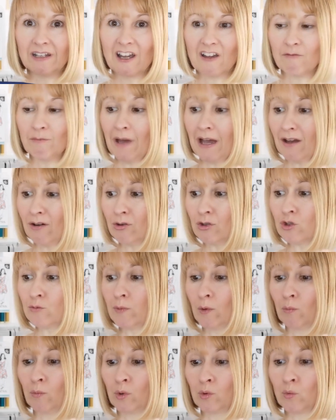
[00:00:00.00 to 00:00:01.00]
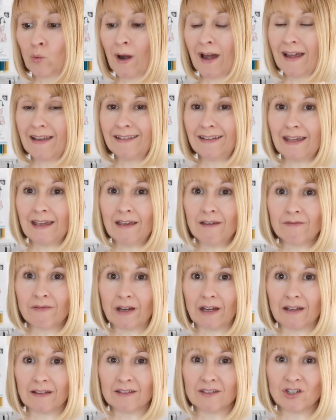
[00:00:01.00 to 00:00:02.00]
Now, if my husband would wear
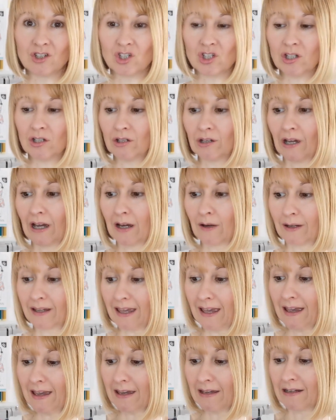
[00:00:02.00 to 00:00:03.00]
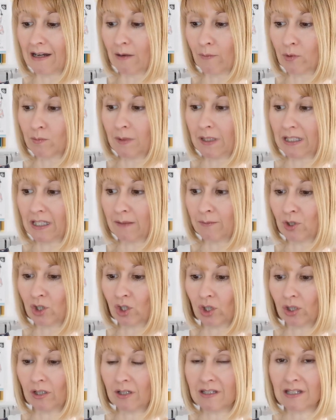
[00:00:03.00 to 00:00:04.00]
navy as a shirt, again, I would make him a
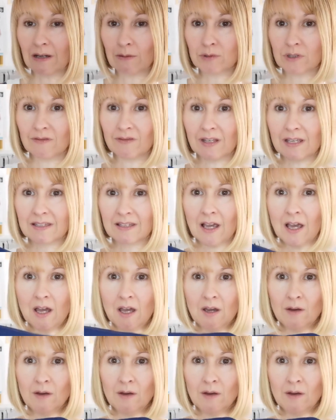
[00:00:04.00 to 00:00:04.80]
shirt out of this.